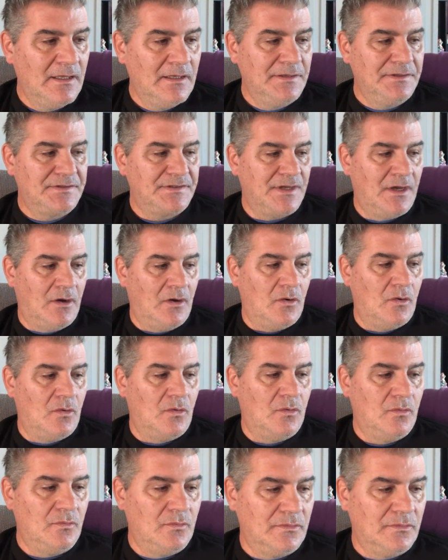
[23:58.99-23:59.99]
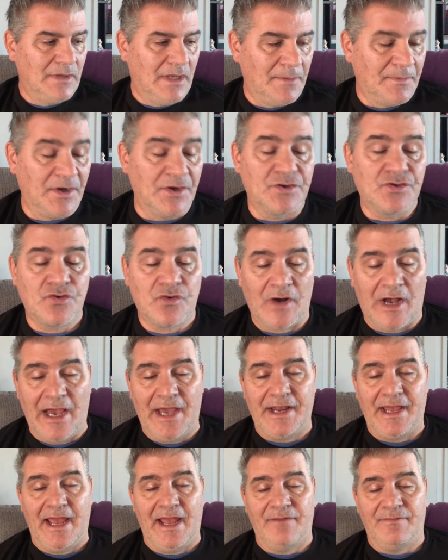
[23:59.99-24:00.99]
So I'm going to try
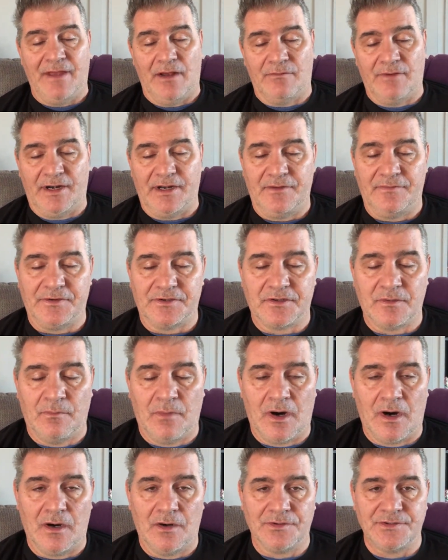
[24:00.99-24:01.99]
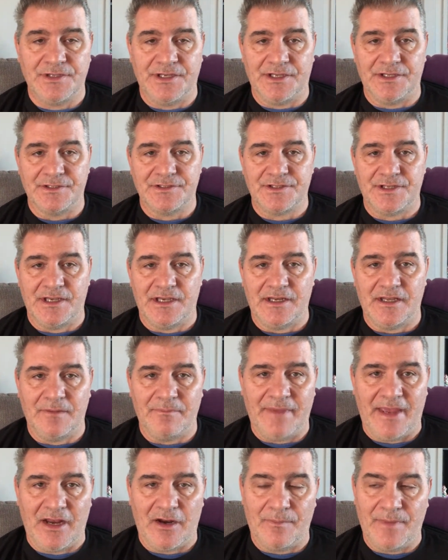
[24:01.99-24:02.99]
to have that ready for tomorrow so you can see it. It
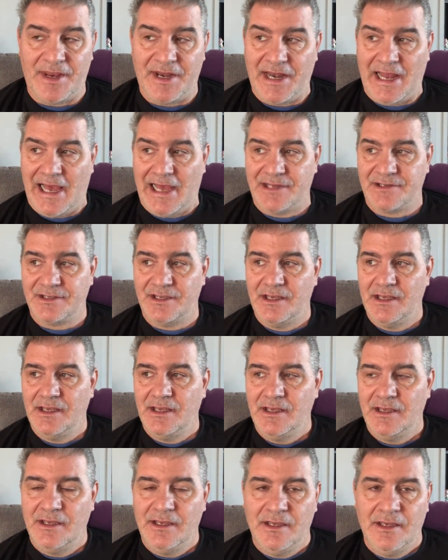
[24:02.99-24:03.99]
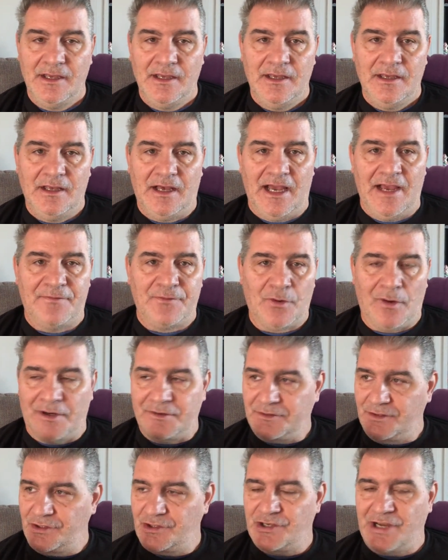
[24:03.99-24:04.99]
may or may not. I have to go out
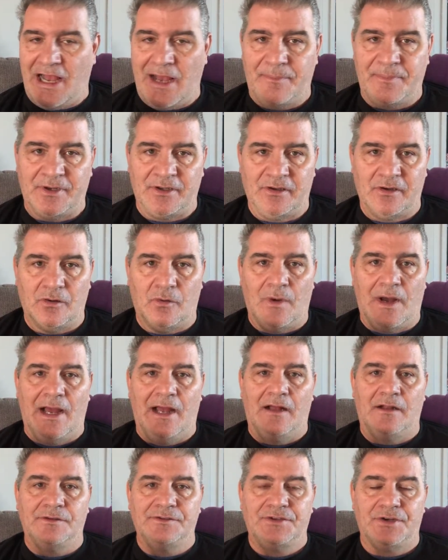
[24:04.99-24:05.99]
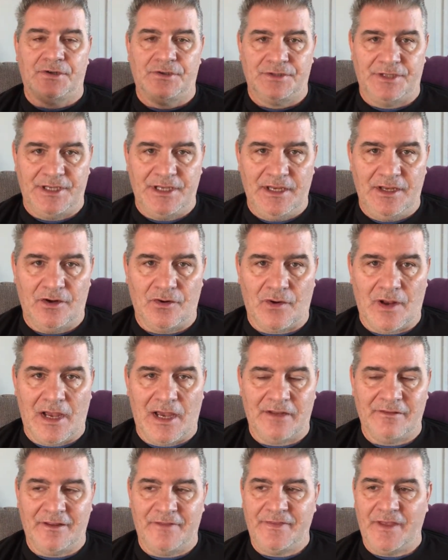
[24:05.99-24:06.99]
to the shop in a little while, turn the heater
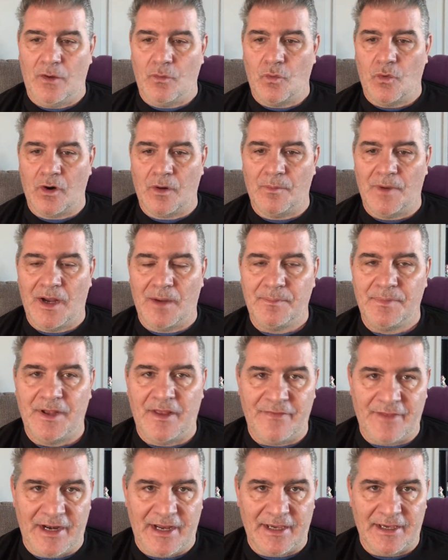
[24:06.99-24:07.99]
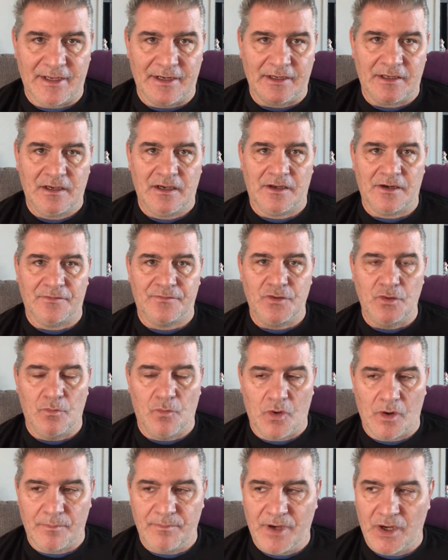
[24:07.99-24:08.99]
on, let that warm up, and then I got to cut a few
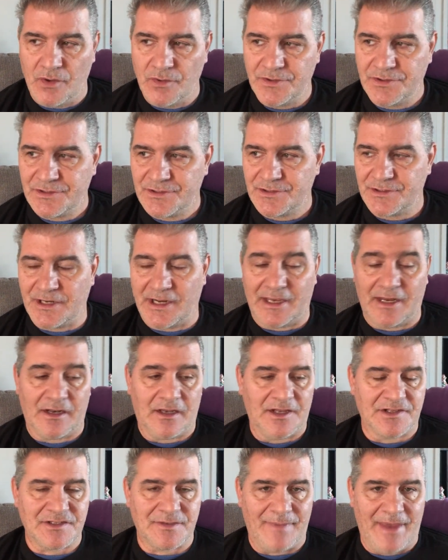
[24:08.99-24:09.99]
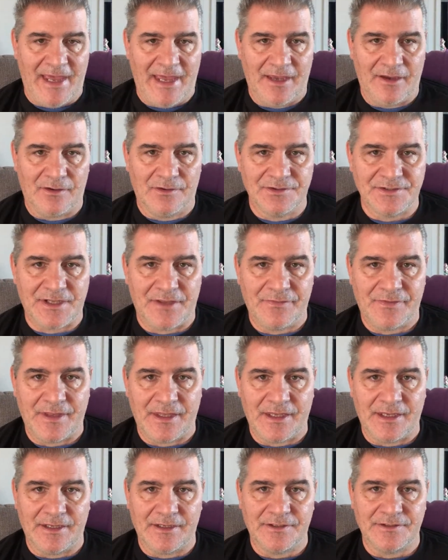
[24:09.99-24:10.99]
more posts, and I got to cut some angles on
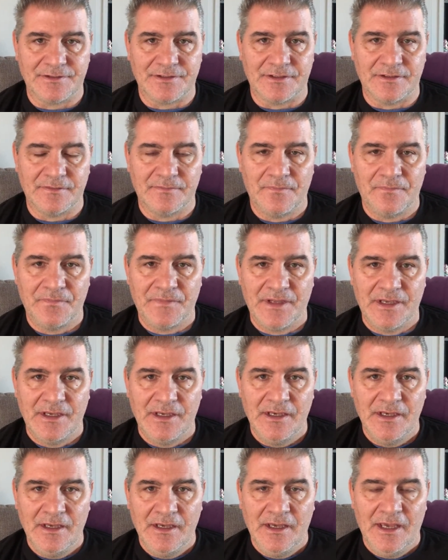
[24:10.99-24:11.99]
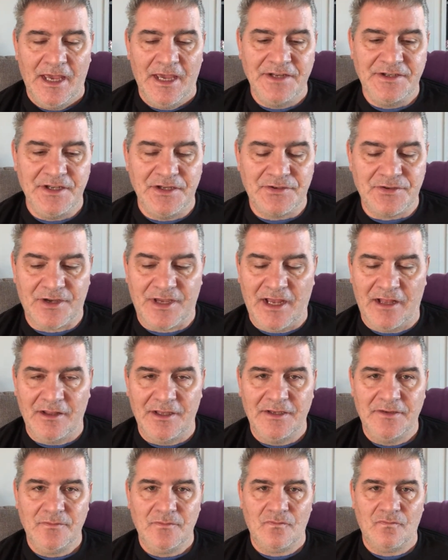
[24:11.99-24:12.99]
things. And hey, Teacher Kelly.